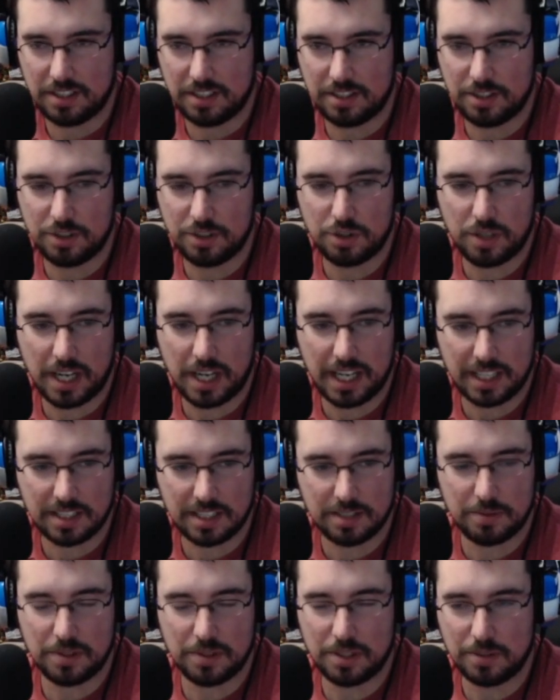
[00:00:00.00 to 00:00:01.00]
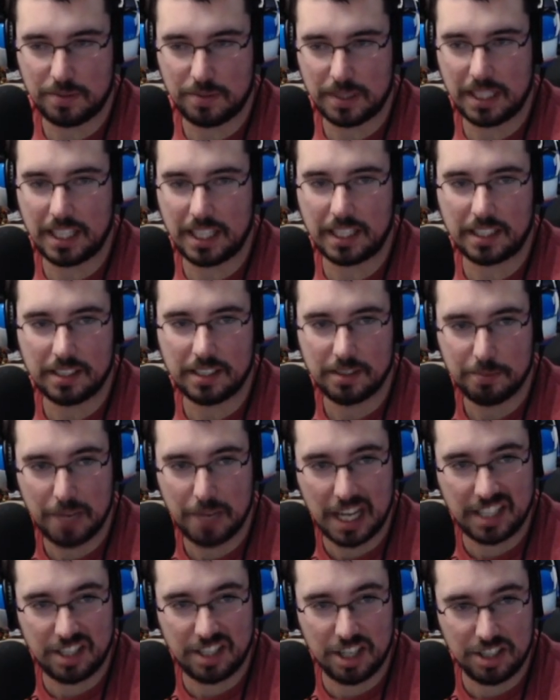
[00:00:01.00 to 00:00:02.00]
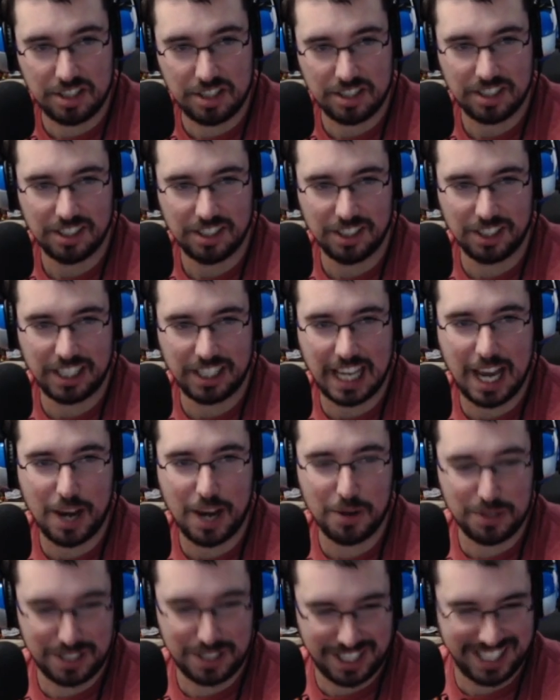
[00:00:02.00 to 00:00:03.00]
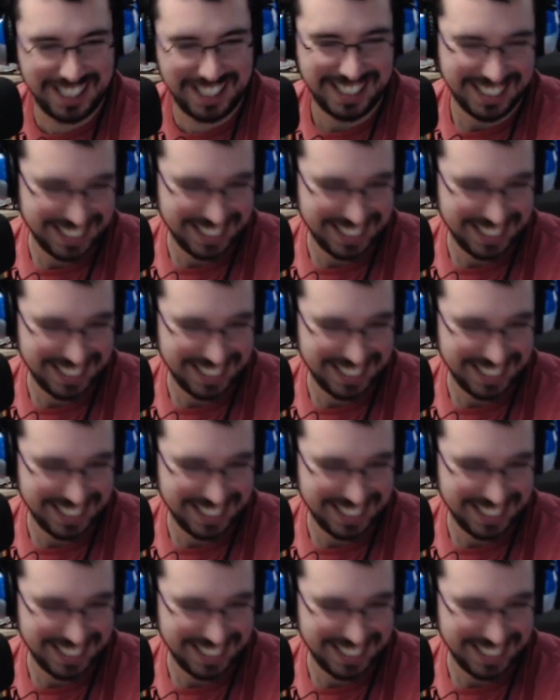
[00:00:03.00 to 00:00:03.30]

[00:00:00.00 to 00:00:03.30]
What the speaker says: the Drax has been like, Mantis, look out! What